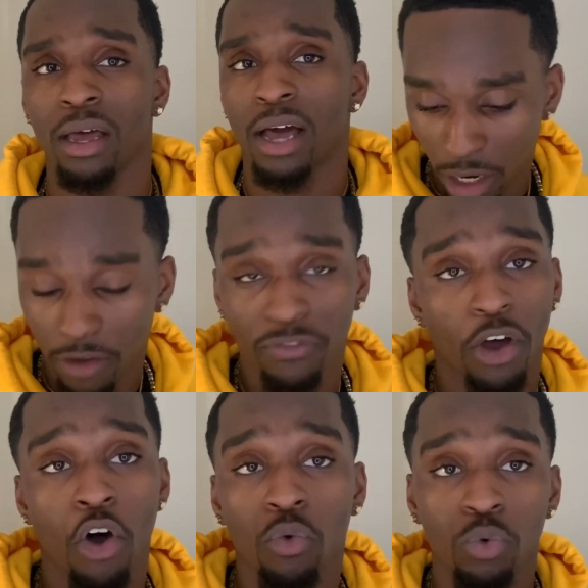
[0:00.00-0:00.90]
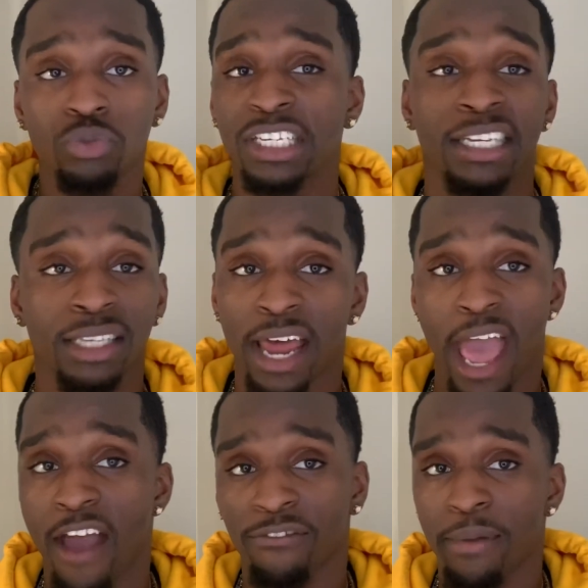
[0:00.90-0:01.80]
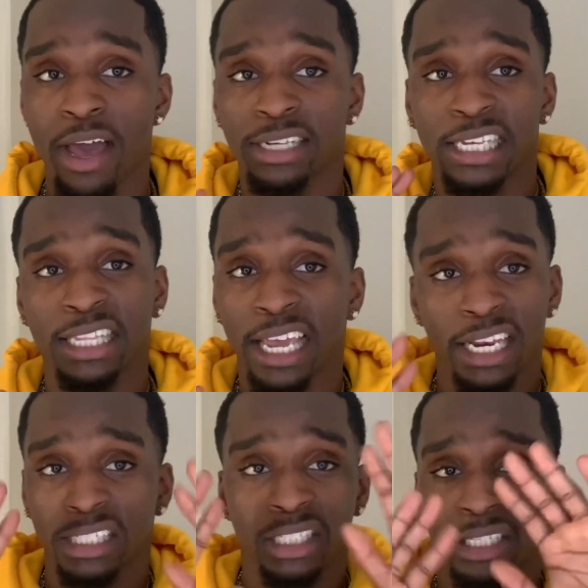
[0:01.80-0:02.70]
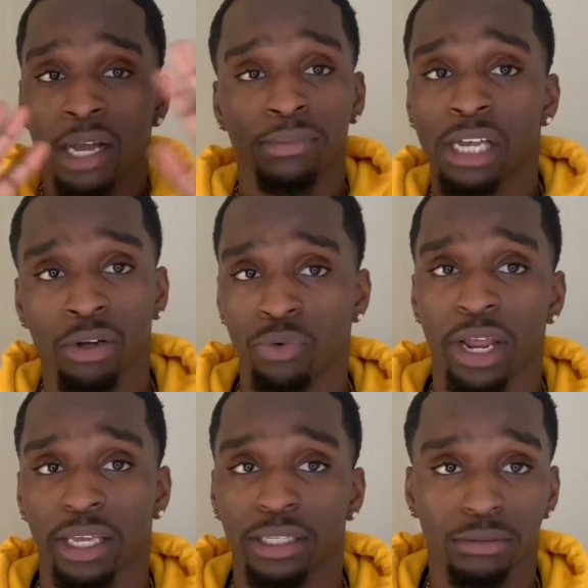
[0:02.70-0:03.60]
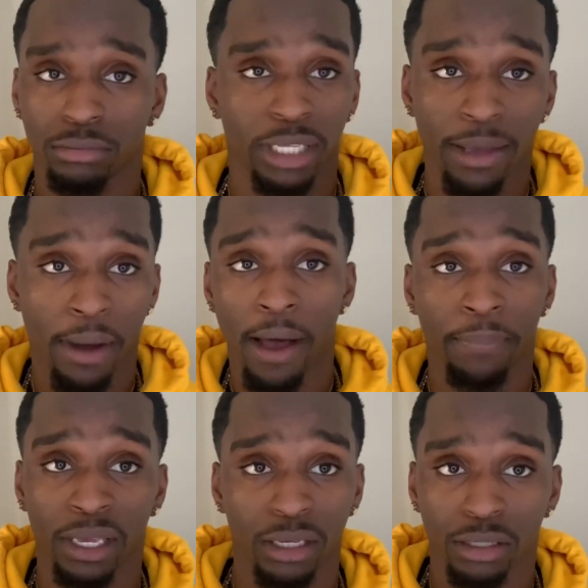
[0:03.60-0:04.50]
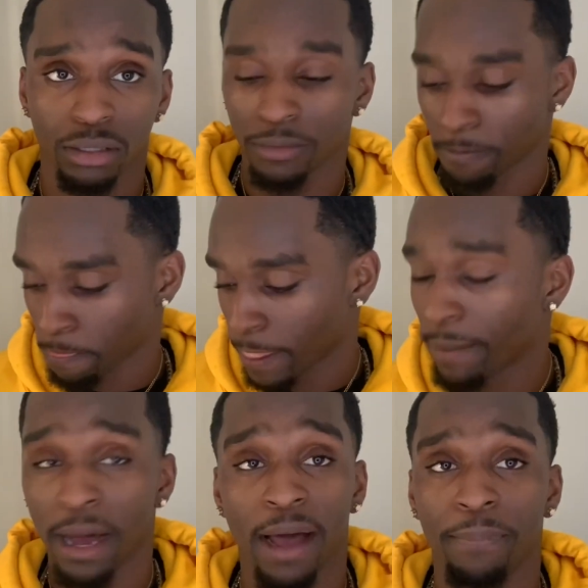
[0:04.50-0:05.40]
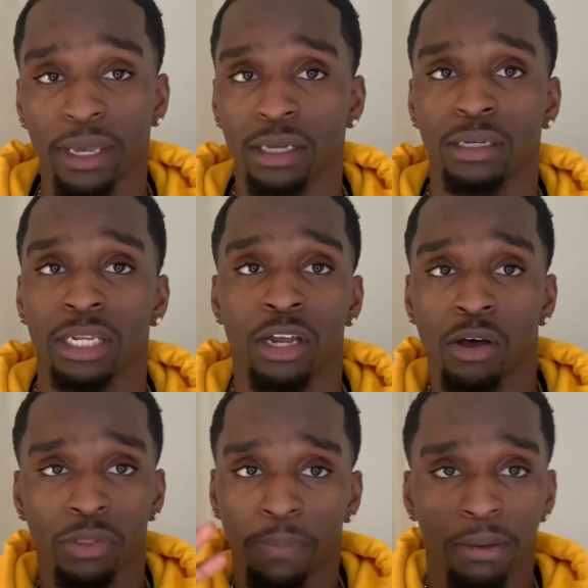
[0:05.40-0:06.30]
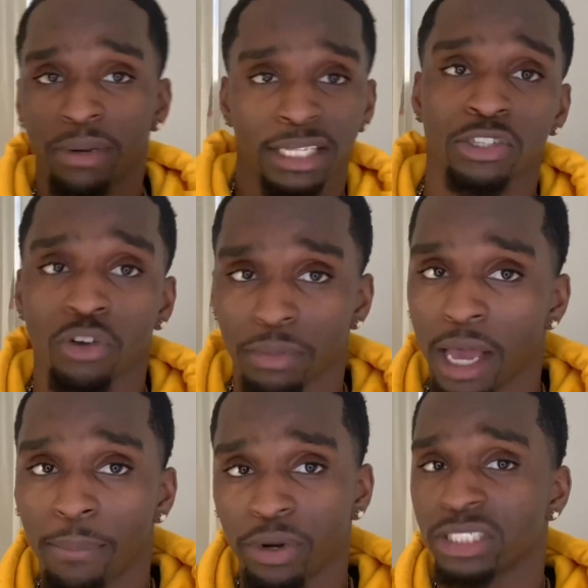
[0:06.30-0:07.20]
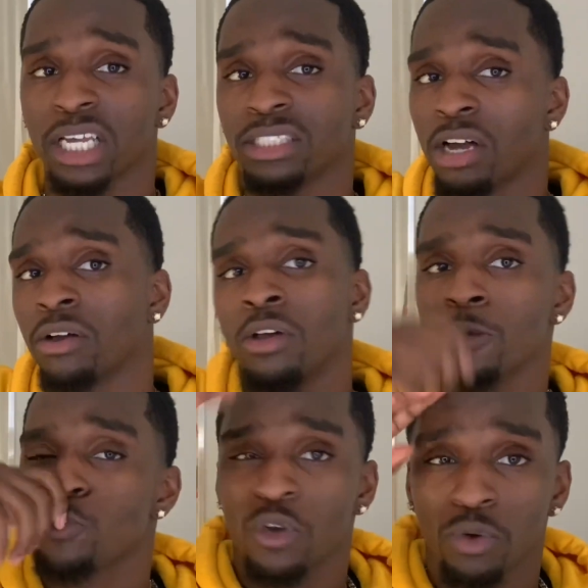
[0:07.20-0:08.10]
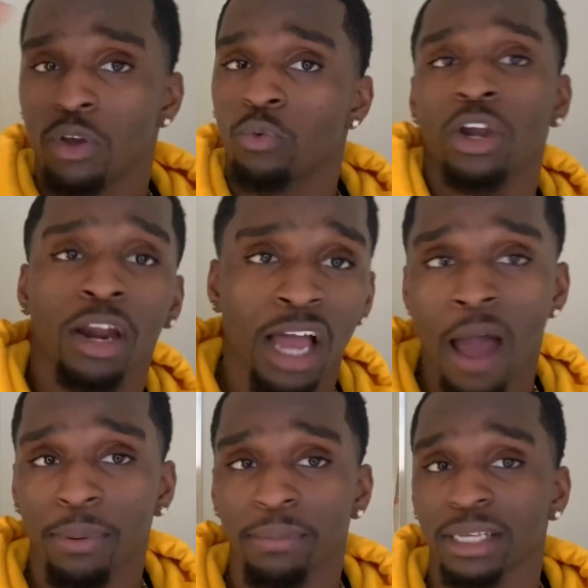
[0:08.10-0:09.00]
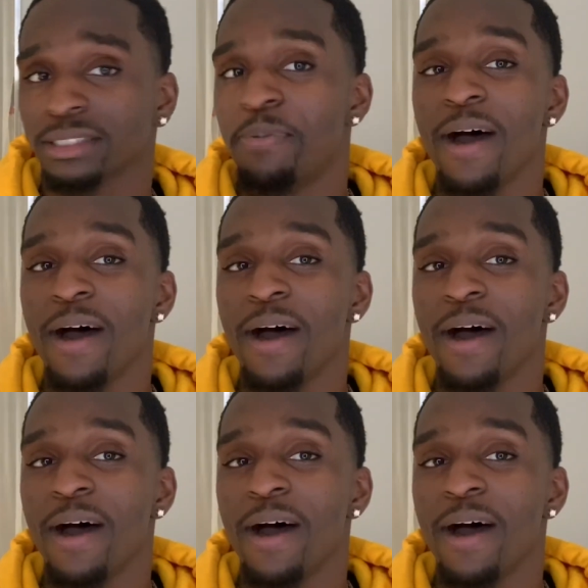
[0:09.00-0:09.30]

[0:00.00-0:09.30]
I love the whole routine that I have for my hair, because at the end it just comes out great, in my opinion. And all the people that told me. I appreciate y'all with all the compliments.